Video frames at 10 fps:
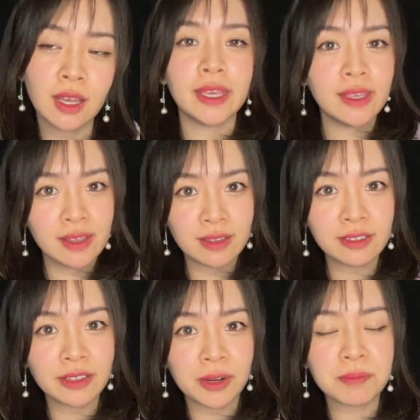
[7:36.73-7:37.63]
And
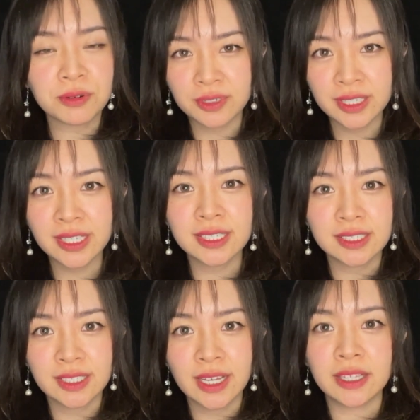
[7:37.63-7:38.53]
they are pretty
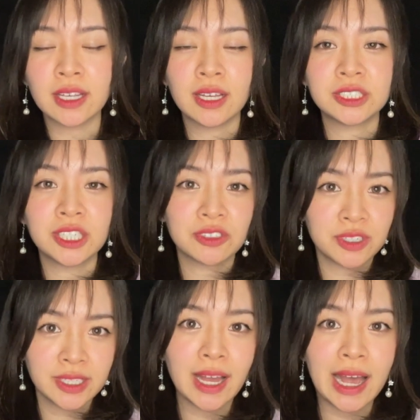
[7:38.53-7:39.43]
good at
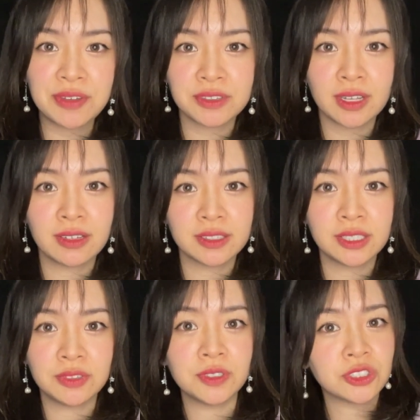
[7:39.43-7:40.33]
generating high
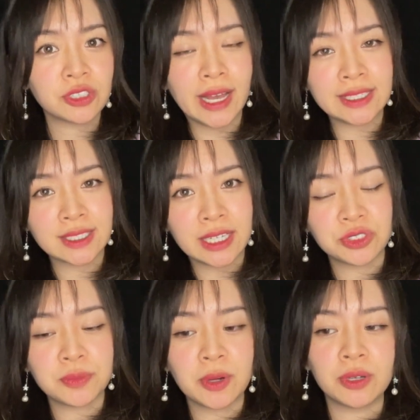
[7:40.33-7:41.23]
fidelity visual assets
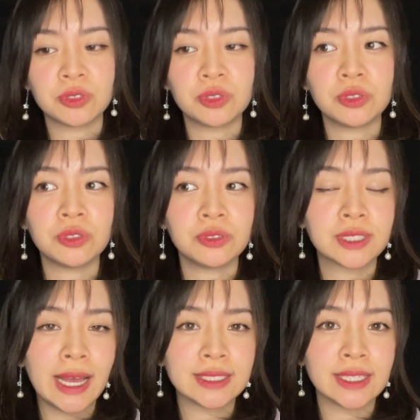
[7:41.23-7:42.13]
you might want to use
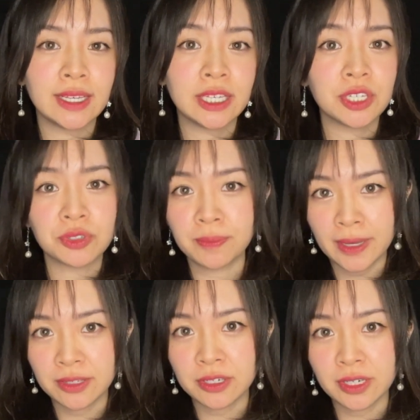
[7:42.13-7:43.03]
as a hero
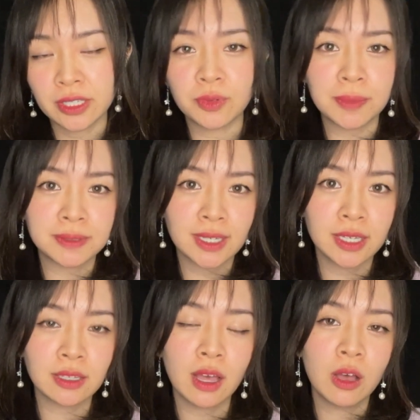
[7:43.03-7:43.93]
banner in a
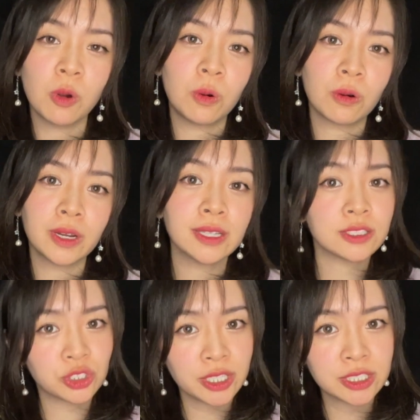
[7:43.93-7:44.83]
website or
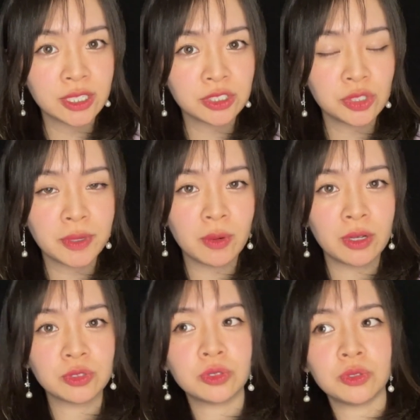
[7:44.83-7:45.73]
illustrations you might
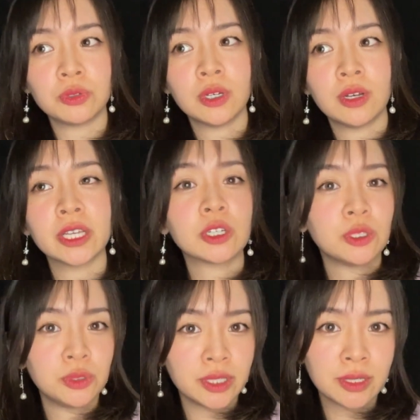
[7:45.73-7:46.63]
want to
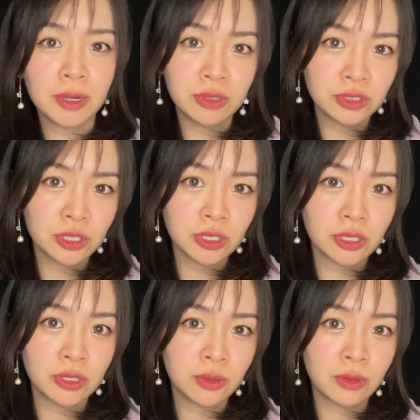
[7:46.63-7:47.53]
include in a
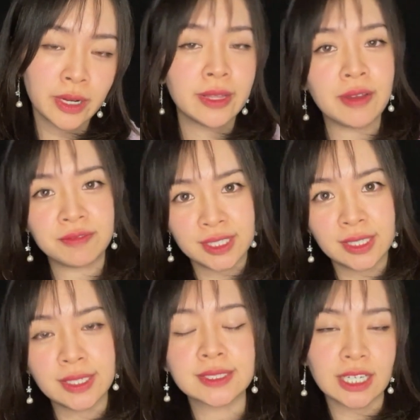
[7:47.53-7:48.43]
poster or
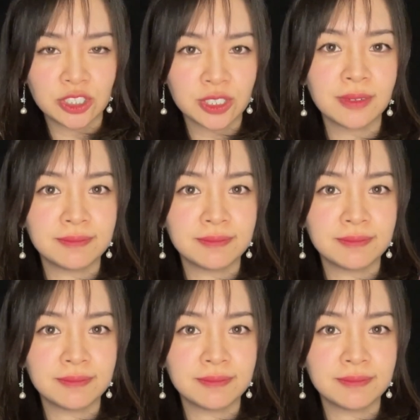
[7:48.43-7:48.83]
NFT, etc.